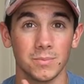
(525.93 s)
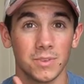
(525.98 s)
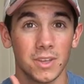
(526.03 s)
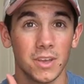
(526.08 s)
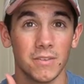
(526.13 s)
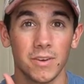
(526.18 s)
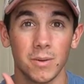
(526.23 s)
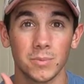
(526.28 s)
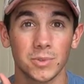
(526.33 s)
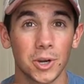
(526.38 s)

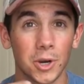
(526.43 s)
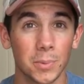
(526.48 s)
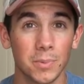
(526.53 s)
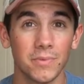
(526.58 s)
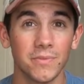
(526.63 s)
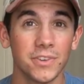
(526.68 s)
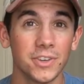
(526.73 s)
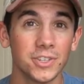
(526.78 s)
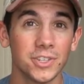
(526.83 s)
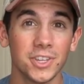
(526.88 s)
if I'm
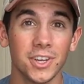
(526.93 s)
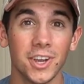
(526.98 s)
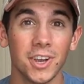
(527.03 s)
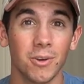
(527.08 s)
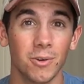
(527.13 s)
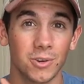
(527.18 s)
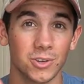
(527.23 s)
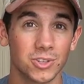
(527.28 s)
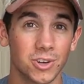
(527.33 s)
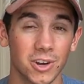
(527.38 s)
tarpon fishing
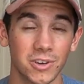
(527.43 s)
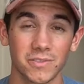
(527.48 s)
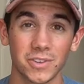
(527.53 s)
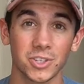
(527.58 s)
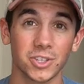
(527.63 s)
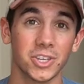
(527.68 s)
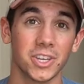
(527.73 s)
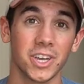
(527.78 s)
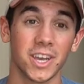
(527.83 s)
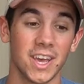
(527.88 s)
or shark
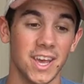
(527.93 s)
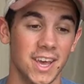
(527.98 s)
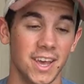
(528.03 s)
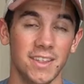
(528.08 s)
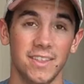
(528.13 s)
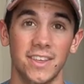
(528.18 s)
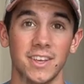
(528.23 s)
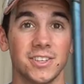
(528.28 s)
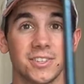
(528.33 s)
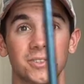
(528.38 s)
fishing.
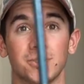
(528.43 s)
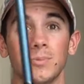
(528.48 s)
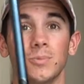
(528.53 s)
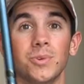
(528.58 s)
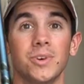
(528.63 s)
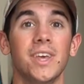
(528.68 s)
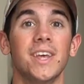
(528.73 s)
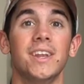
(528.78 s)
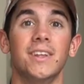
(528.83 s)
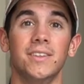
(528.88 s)
This
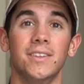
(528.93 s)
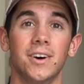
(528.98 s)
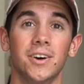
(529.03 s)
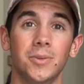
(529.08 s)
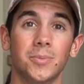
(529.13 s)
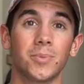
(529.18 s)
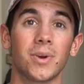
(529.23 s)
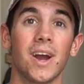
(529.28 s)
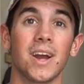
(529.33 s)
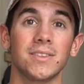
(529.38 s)
will get it
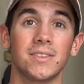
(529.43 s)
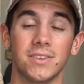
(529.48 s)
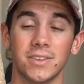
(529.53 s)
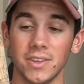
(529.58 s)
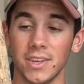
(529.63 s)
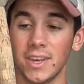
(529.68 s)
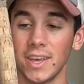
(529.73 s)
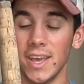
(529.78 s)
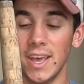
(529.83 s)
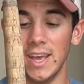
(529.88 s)
done
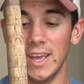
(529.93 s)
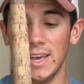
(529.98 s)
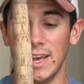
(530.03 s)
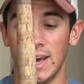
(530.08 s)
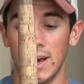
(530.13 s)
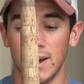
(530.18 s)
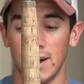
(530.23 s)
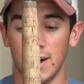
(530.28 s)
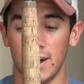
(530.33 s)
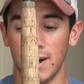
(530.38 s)
practically.
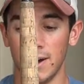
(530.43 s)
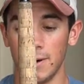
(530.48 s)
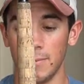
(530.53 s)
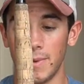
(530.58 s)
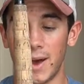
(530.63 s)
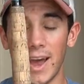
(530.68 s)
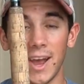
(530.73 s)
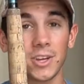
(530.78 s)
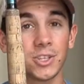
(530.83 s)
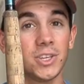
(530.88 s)

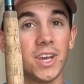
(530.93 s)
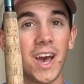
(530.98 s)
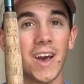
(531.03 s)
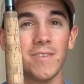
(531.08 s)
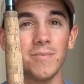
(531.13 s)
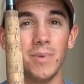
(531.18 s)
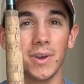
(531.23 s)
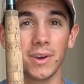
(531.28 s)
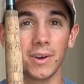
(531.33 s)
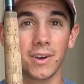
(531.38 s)
I actually
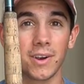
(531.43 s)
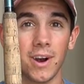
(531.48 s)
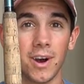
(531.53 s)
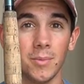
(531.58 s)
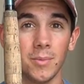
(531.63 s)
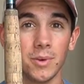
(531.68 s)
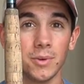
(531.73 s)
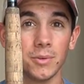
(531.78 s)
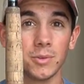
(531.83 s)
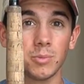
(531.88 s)
have bigger
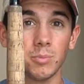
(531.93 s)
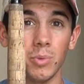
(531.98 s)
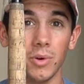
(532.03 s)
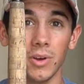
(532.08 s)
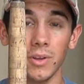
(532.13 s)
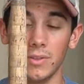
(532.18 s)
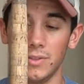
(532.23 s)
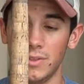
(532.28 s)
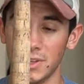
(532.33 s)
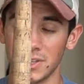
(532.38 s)
combos,
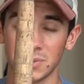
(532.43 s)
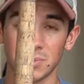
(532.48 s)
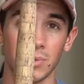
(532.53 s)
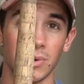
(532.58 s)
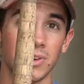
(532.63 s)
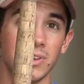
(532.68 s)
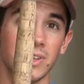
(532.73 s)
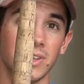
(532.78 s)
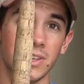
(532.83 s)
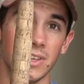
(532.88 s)
but this
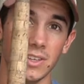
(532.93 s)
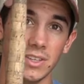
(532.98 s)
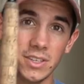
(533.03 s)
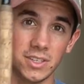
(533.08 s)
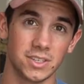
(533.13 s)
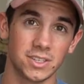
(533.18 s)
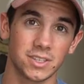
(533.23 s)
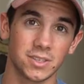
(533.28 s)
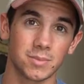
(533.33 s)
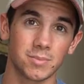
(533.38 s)
one
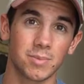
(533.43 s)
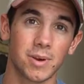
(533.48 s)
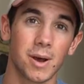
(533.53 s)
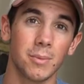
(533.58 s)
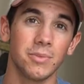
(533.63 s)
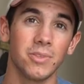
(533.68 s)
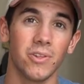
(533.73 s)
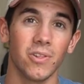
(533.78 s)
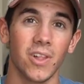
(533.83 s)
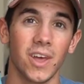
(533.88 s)
is
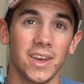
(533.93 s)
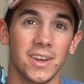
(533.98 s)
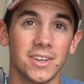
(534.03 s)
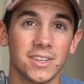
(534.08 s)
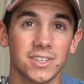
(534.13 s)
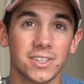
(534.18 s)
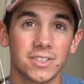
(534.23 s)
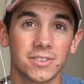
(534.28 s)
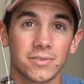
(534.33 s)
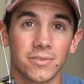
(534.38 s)
probably the
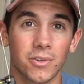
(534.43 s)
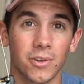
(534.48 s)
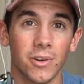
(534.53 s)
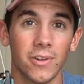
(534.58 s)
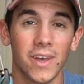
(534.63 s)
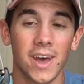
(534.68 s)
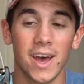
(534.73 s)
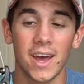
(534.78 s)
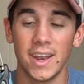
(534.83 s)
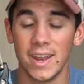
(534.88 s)
lightest for all
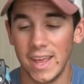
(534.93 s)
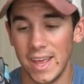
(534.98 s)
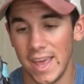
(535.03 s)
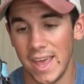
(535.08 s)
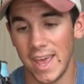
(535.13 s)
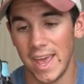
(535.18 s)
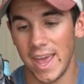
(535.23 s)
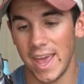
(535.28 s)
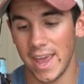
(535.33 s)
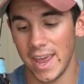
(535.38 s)
that.
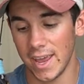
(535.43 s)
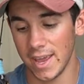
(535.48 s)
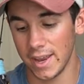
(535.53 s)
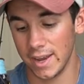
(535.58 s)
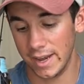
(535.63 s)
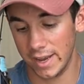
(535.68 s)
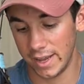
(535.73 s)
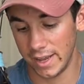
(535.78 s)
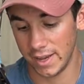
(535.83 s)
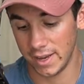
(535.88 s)

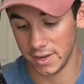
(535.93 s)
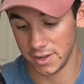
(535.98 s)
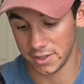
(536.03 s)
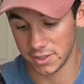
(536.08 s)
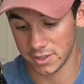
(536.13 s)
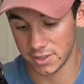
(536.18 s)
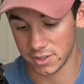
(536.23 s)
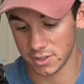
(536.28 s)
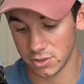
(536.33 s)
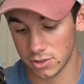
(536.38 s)
And it
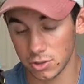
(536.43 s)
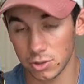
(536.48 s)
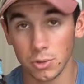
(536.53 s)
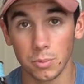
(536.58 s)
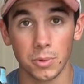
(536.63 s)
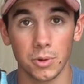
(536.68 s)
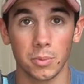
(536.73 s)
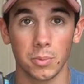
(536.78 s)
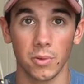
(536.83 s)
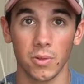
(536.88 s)
is
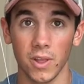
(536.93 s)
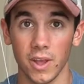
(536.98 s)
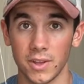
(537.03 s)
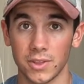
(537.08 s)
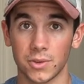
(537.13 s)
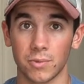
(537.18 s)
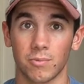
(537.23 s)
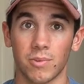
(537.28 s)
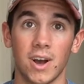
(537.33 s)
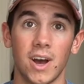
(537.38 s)
super duper
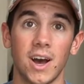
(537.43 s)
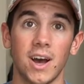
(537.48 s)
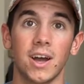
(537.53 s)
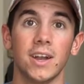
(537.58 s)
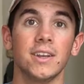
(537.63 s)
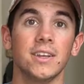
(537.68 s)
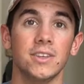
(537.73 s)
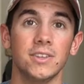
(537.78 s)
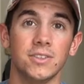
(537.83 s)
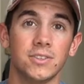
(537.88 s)
light. The
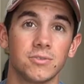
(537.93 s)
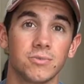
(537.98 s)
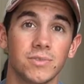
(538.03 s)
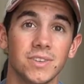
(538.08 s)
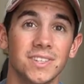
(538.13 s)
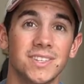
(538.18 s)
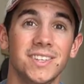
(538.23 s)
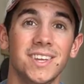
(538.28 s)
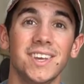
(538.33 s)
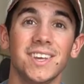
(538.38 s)
rod is
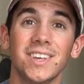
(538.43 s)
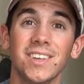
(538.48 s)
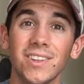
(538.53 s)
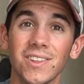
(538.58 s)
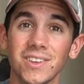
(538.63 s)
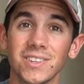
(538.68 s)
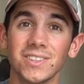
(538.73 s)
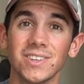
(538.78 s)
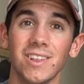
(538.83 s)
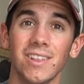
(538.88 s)

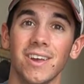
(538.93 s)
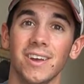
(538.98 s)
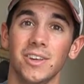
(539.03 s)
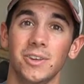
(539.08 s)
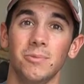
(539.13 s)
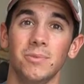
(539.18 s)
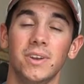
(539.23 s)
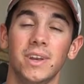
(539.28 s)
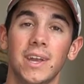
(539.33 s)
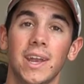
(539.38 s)
ridiculously light.
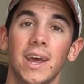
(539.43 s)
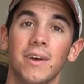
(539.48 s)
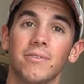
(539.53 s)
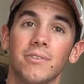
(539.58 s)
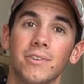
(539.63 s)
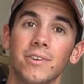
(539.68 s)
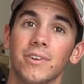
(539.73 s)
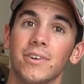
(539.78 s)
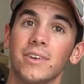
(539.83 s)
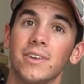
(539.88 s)
You would
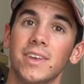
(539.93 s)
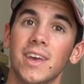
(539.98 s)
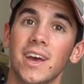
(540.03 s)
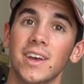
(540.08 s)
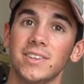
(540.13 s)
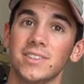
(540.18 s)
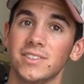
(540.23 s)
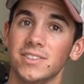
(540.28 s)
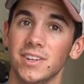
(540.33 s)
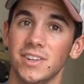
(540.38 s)
never
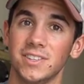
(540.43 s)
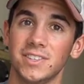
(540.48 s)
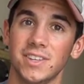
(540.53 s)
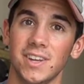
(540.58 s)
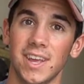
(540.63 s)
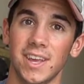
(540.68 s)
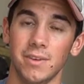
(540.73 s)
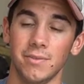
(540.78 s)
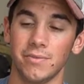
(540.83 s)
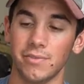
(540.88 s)
guess that it's an
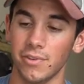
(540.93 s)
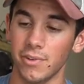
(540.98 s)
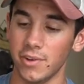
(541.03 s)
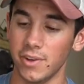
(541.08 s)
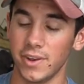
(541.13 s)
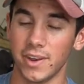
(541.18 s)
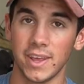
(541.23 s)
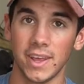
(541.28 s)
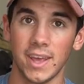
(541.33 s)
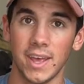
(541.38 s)

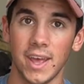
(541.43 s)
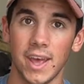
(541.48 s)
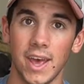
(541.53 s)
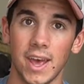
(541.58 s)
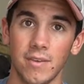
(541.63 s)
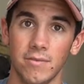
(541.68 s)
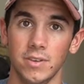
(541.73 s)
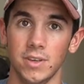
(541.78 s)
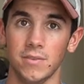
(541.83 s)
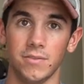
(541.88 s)
8-foot
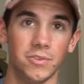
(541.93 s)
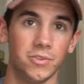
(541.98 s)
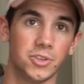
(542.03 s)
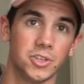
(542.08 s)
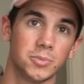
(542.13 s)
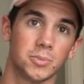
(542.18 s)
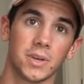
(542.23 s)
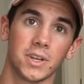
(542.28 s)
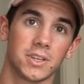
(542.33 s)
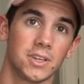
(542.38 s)
heavy if you
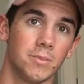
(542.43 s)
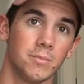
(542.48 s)
just picked